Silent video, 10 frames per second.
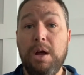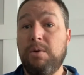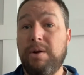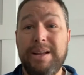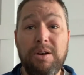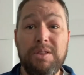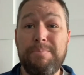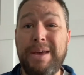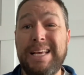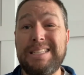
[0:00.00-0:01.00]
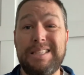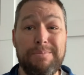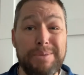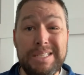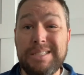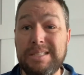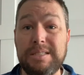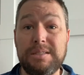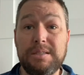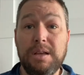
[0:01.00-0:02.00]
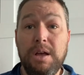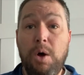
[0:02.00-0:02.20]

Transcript: running all the banks and the businesses.